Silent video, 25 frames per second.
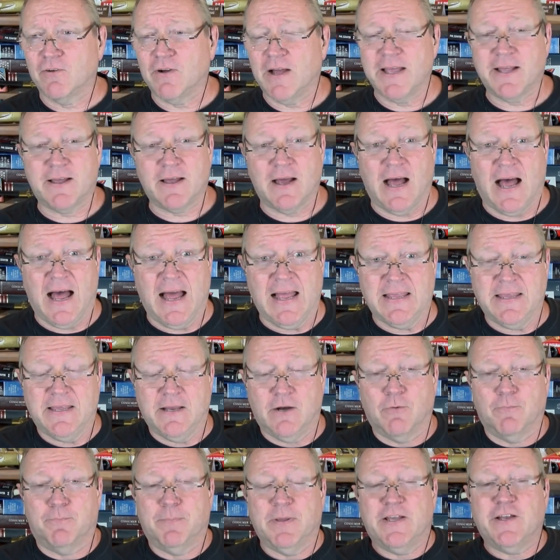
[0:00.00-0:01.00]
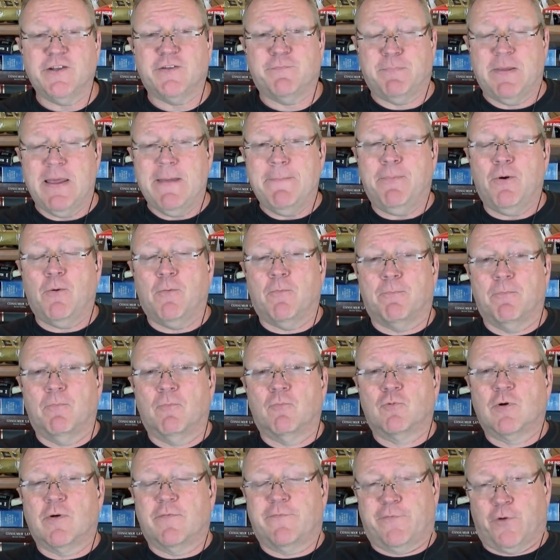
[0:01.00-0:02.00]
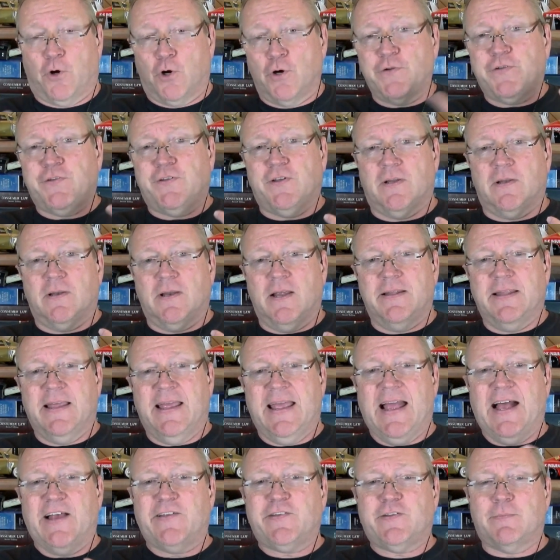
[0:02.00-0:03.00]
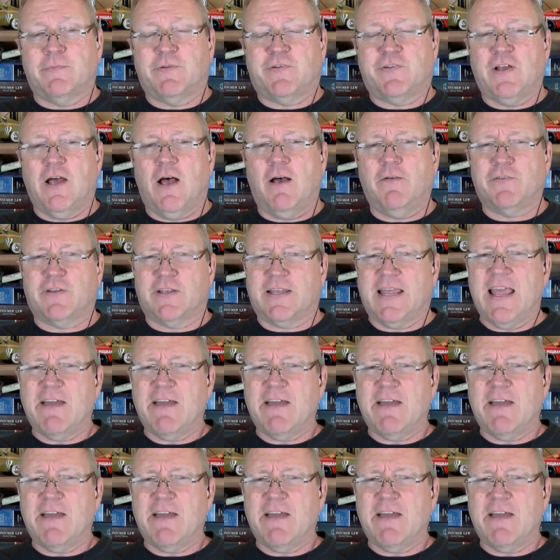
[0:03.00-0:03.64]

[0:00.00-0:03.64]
like, because people reverse it and they ask themselves like,